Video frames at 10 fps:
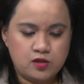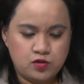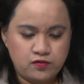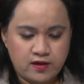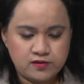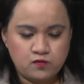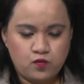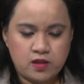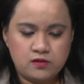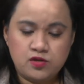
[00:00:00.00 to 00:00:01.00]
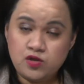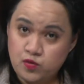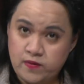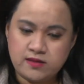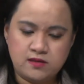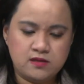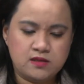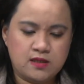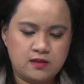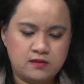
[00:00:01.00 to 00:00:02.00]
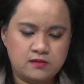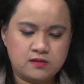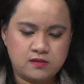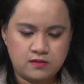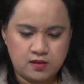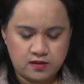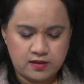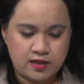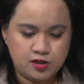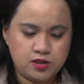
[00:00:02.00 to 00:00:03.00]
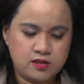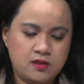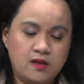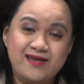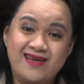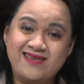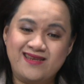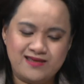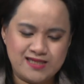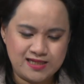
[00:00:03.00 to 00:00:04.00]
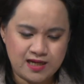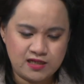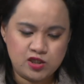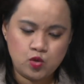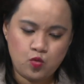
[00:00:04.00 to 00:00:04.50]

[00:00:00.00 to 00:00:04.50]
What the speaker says: 2001, 2 passengers killed, another injured. 1999,